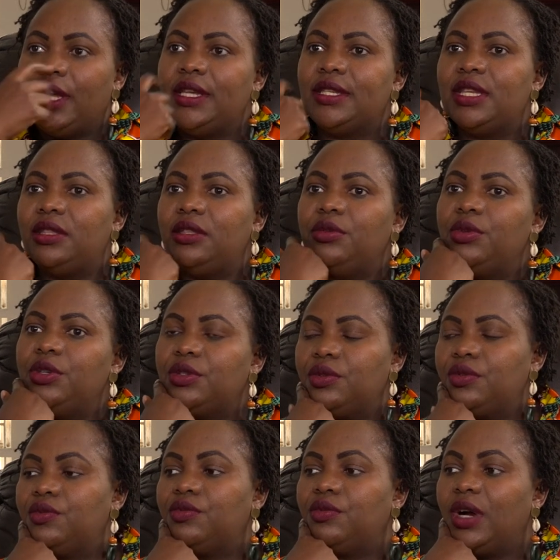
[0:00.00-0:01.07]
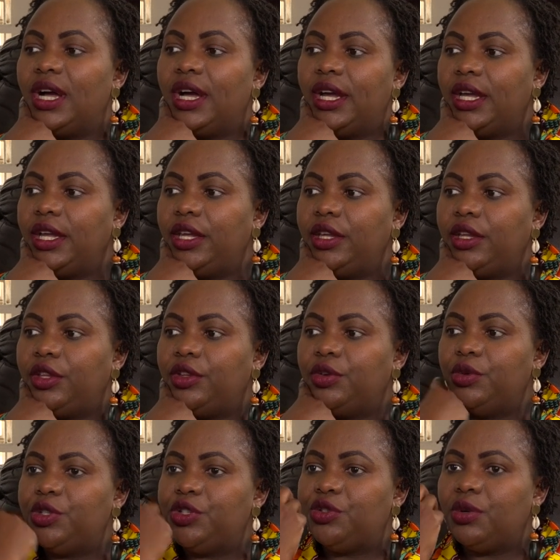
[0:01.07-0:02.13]
Is that the reason why
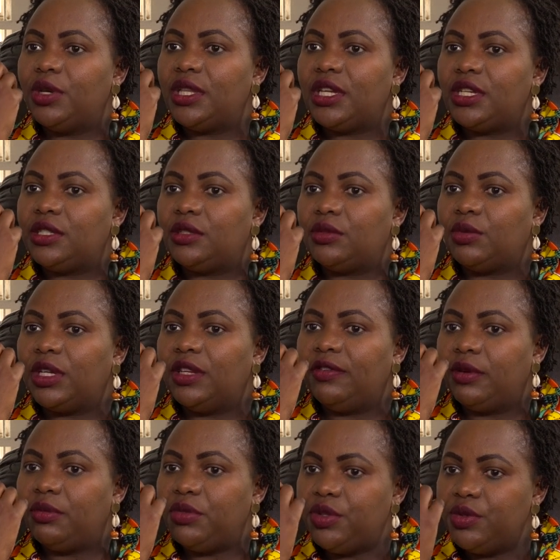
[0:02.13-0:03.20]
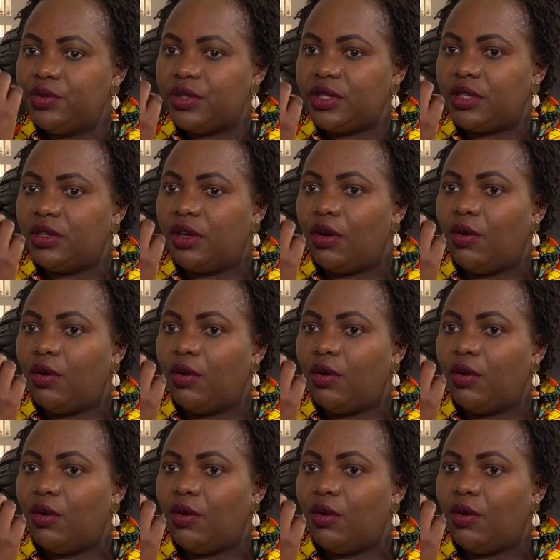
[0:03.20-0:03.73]
you ensure that whatever music you're